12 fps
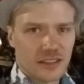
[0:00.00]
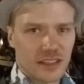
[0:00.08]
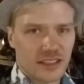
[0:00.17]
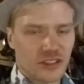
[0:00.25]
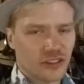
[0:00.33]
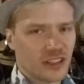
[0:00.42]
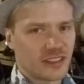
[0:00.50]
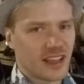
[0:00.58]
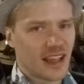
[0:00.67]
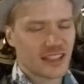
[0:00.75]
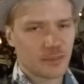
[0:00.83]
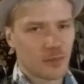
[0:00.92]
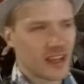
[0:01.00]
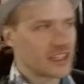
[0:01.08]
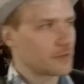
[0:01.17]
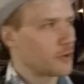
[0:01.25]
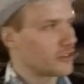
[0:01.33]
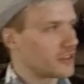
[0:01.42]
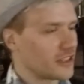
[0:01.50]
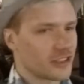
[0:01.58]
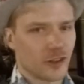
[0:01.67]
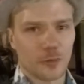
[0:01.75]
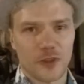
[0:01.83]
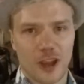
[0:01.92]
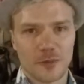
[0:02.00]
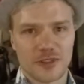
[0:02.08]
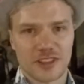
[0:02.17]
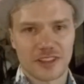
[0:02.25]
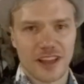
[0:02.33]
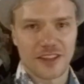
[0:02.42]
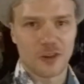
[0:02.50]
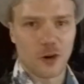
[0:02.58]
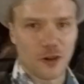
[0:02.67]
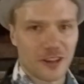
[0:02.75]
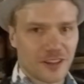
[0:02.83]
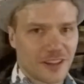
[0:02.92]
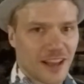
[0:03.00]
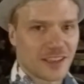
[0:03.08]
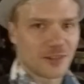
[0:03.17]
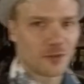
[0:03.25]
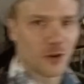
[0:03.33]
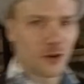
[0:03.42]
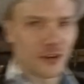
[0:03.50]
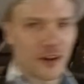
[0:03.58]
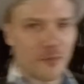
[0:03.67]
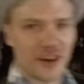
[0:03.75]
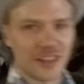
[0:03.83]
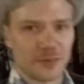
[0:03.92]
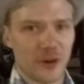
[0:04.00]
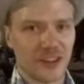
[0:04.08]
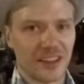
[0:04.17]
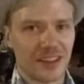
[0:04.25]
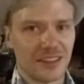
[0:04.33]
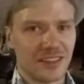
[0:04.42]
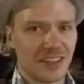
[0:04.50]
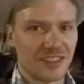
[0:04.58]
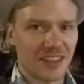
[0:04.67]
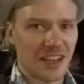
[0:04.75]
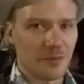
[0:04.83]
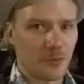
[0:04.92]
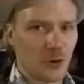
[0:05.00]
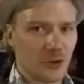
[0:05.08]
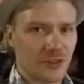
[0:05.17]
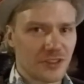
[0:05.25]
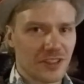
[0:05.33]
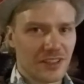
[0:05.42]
It's not a dance place, but sometimes an ad hoc dance floor appears by the DJ booth.